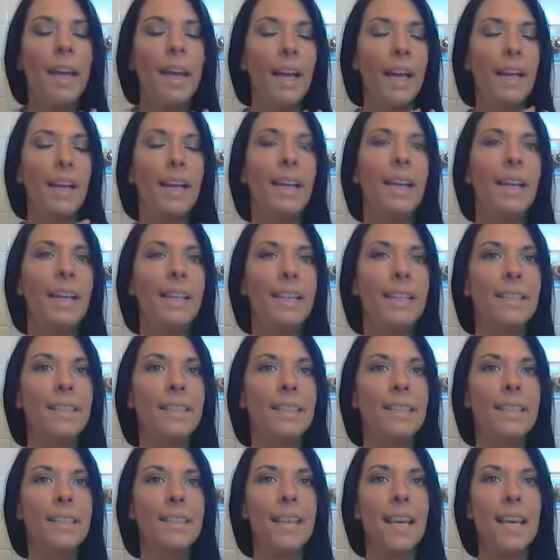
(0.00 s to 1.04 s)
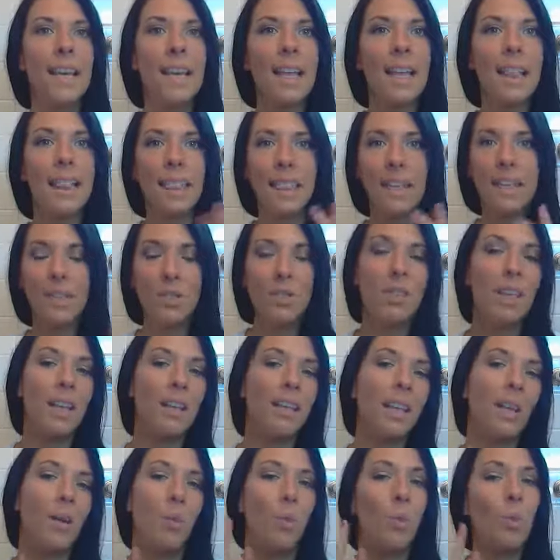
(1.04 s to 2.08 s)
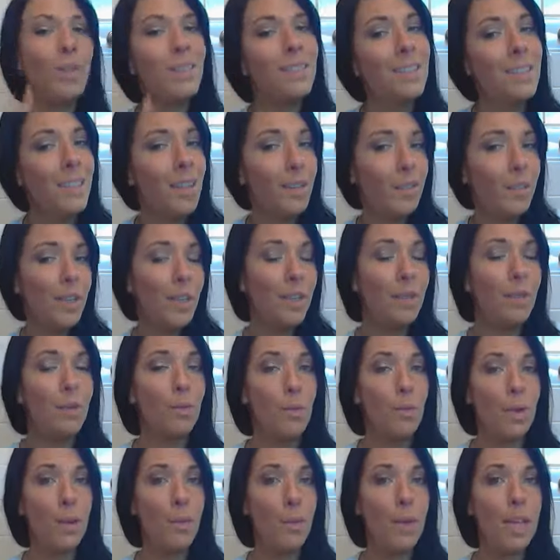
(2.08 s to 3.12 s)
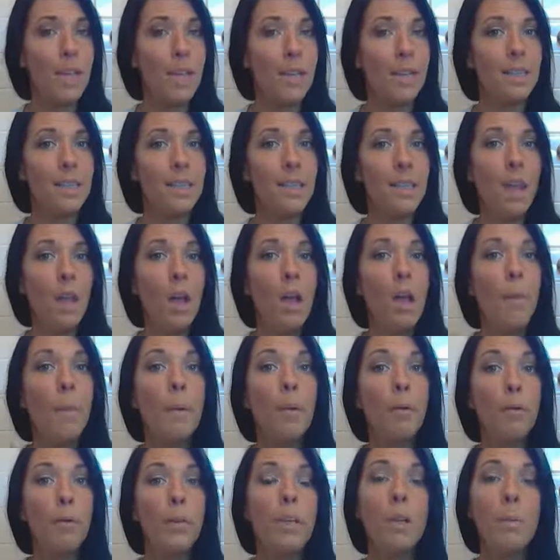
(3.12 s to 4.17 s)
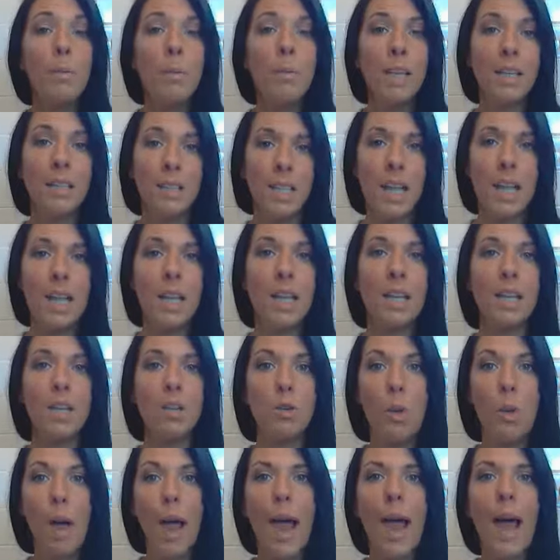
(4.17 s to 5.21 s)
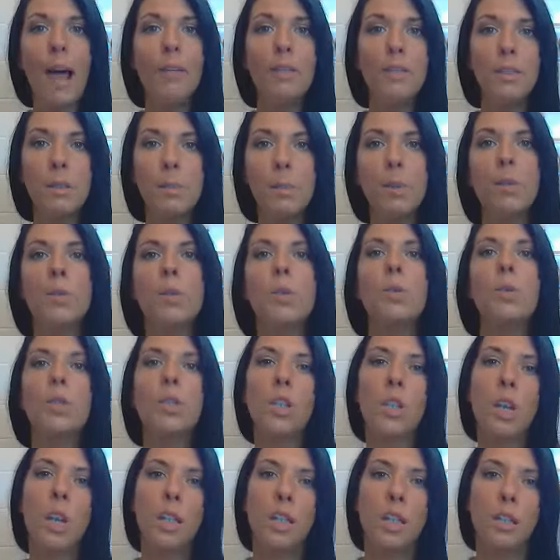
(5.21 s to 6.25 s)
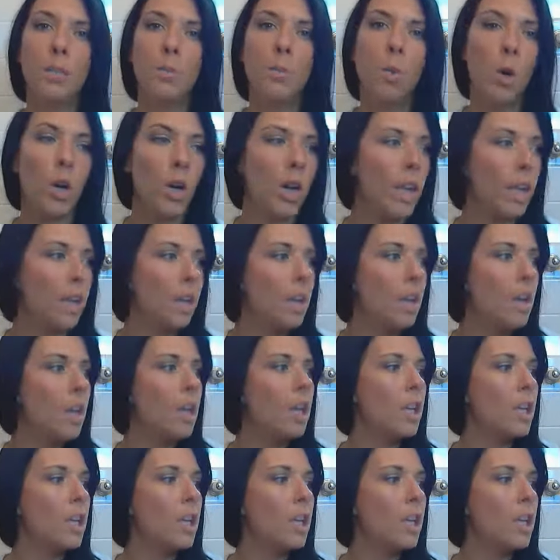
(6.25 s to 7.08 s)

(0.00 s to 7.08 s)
And then do that like once every 3 weeks. But really maintain it. You have to put lotion on in the morning.